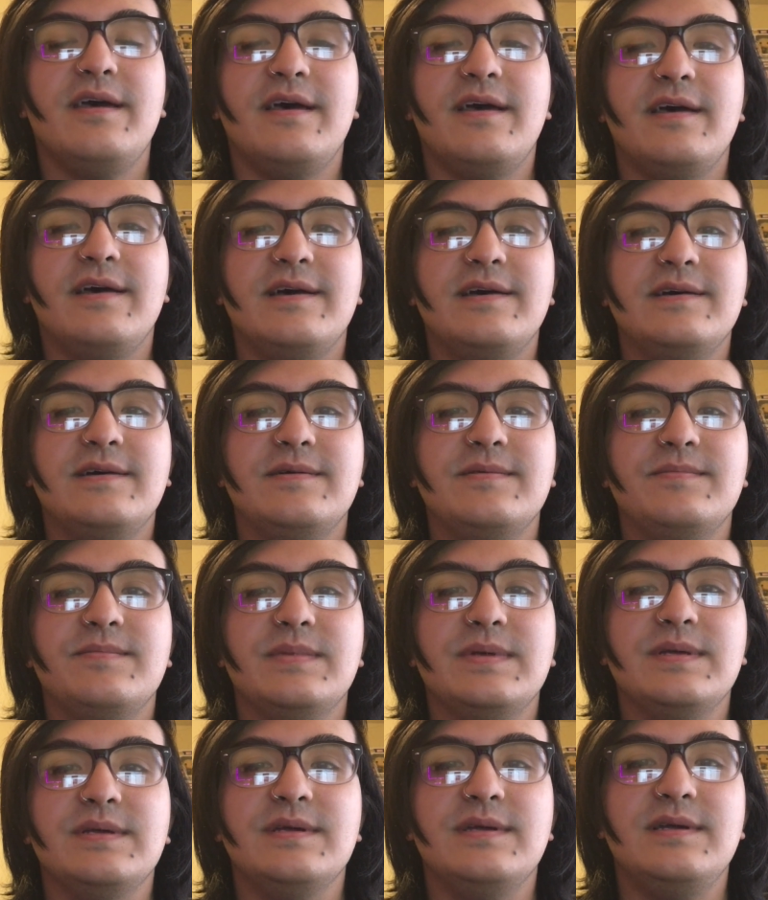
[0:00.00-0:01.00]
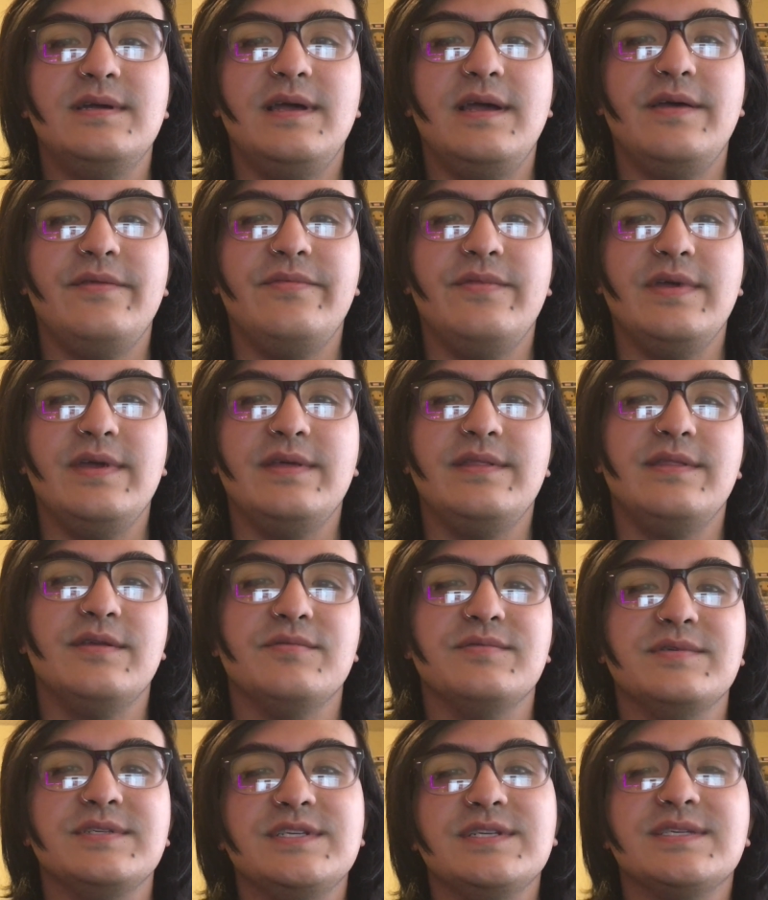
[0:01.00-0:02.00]
and then there
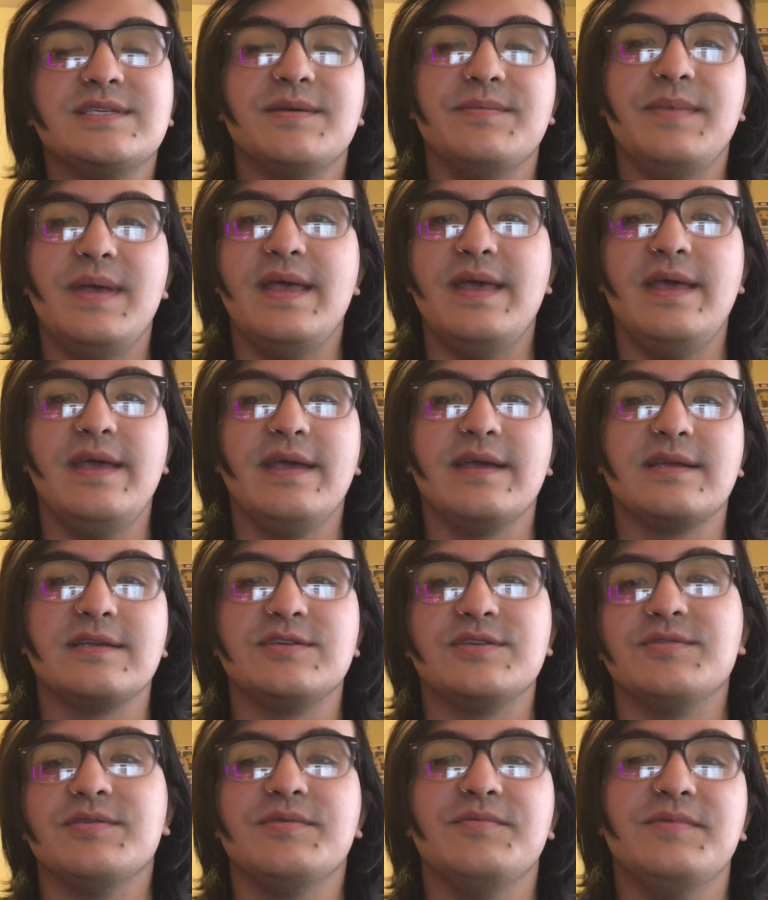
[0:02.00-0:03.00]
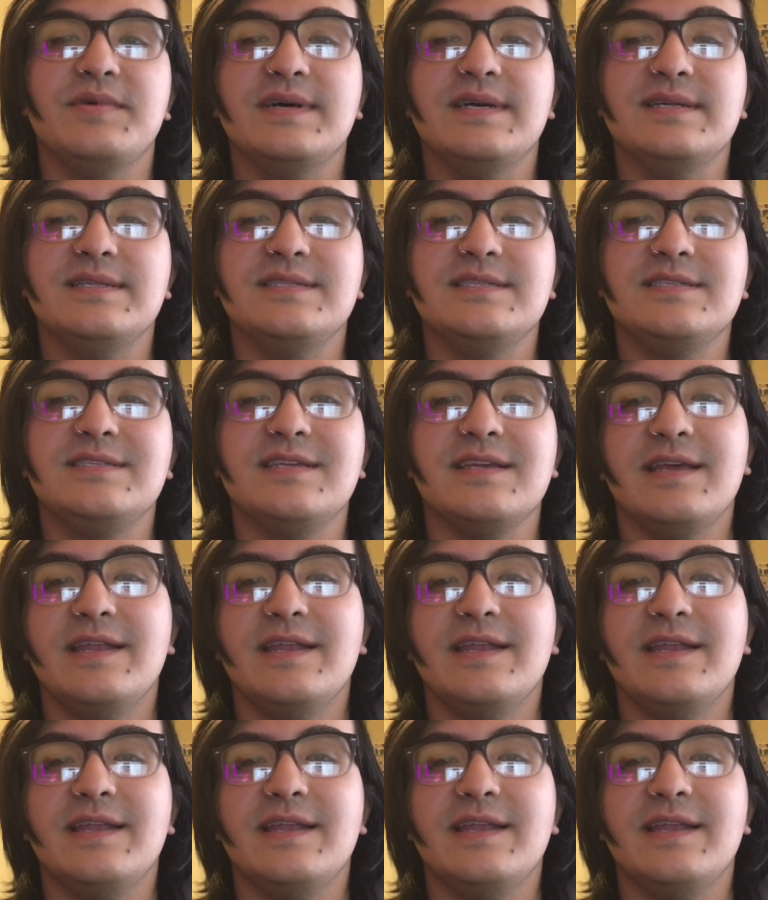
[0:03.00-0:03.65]
was just some extra ones,